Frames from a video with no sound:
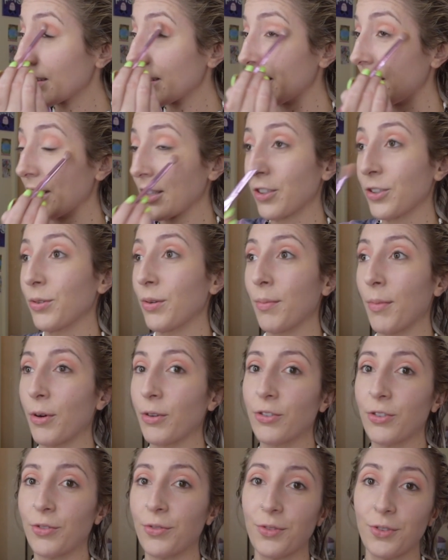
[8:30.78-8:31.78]
get too
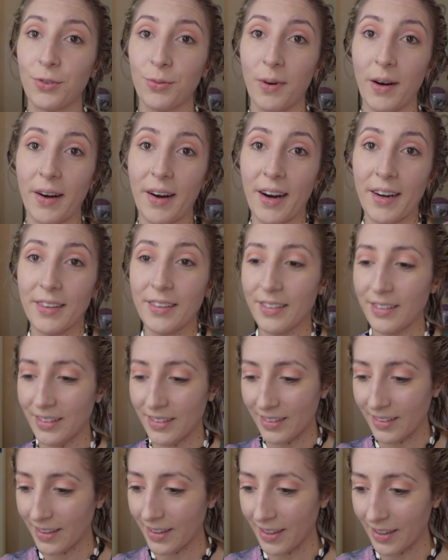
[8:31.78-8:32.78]
emotional to where I
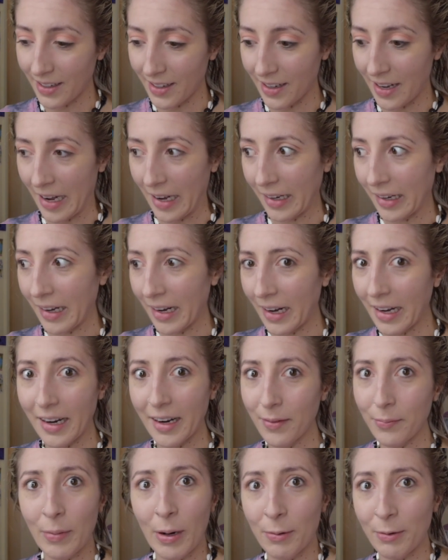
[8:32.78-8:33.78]
just can't get
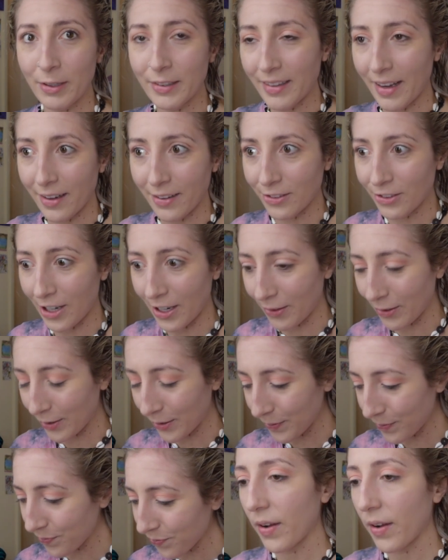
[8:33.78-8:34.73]
my words out in general.